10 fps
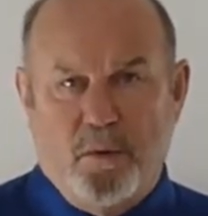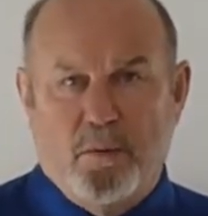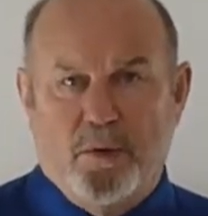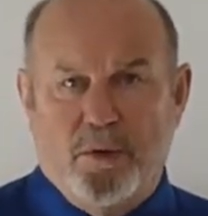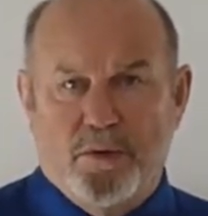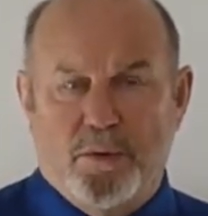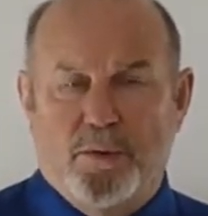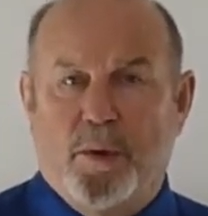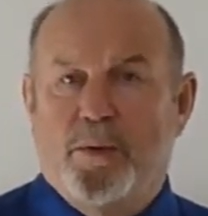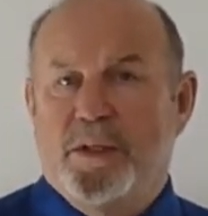what we'll do is we'll
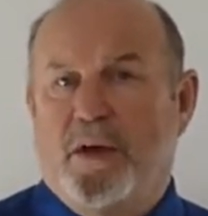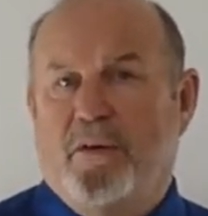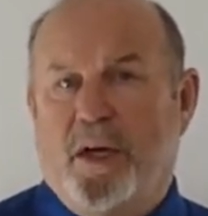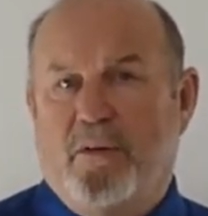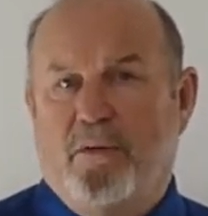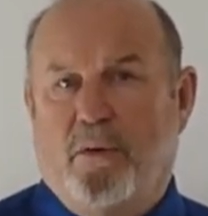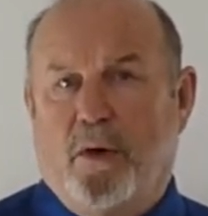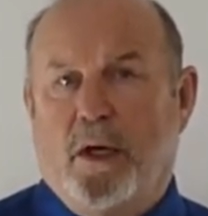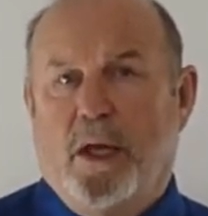treat with 784,